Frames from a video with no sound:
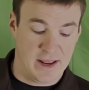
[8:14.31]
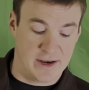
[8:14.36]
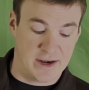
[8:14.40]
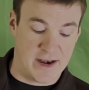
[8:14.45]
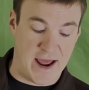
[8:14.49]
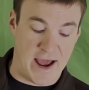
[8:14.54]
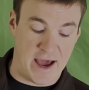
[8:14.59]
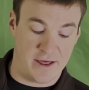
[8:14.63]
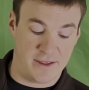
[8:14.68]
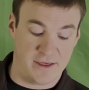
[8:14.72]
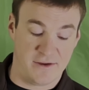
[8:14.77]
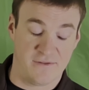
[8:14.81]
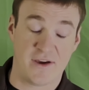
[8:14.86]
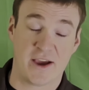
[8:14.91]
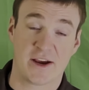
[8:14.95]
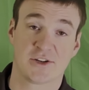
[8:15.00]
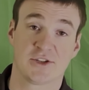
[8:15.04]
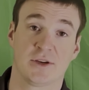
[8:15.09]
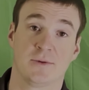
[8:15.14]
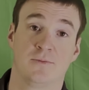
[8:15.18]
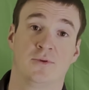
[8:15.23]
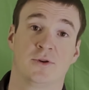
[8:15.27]
Now they've
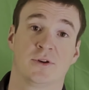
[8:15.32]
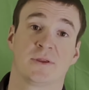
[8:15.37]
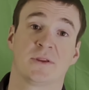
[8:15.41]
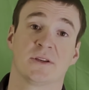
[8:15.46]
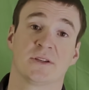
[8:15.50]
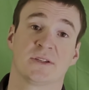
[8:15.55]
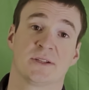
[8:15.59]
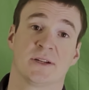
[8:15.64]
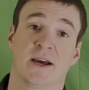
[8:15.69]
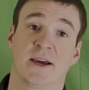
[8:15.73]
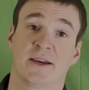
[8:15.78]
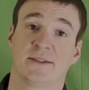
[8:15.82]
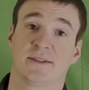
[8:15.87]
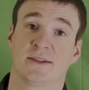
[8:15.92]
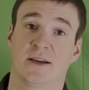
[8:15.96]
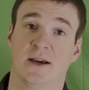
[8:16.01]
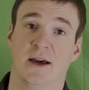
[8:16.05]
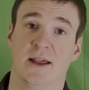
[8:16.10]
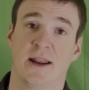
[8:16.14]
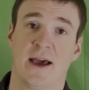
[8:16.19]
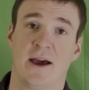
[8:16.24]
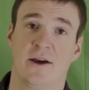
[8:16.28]
actually put this nice
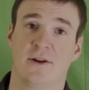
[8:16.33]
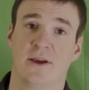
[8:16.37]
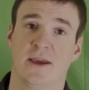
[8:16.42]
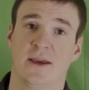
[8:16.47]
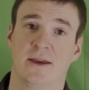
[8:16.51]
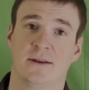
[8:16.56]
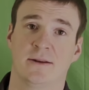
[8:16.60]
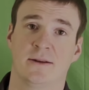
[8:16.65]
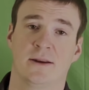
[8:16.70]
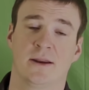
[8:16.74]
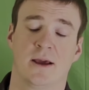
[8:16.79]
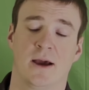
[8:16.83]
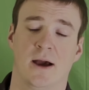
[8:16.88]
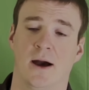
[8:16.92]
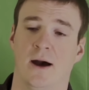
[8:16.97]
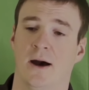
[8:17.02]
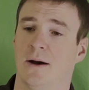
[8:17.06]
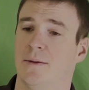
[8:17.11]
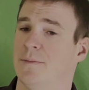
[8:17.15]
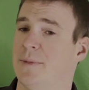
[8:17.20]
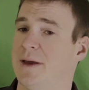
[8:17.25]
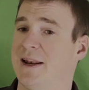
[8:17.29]
cutout in,
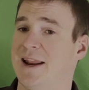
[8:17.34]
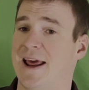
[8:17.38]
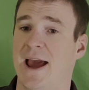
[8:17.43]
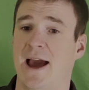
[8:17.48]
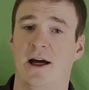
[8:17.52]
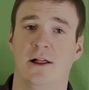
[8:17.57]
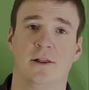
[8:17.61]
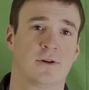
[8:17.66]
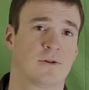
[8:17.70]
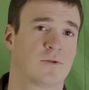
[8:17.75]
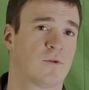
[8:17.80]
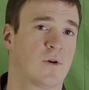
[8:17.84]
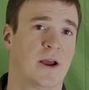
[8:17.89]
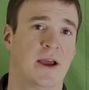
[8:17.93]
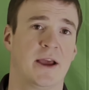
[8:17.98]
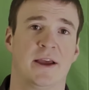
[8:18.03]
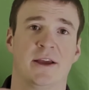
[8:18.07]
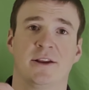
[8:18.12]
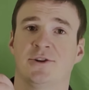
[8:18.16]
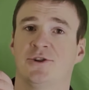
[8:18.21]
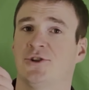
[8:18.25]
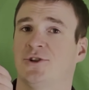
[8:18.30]
an Allen
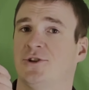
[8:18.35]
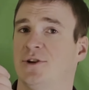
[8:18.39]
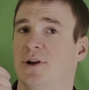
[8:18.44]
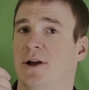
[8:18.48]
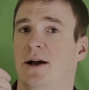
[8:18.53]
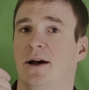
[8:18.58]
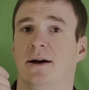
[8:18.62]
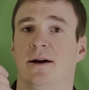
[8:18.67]
wrench,